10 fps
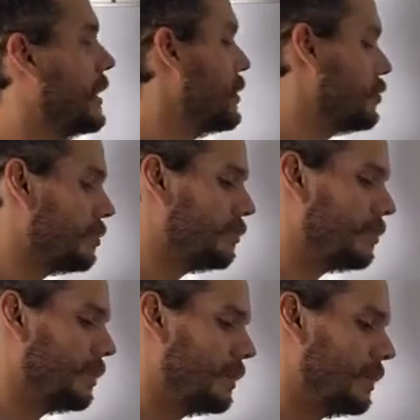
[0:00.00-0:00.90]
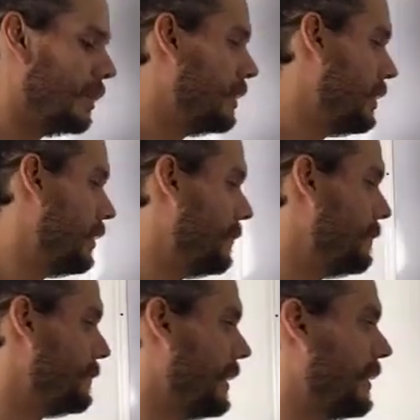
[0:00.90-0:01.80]
do
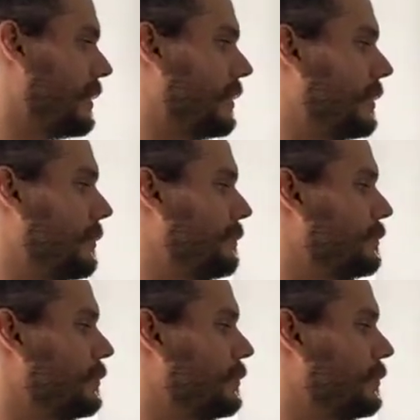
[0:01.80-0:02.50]
like a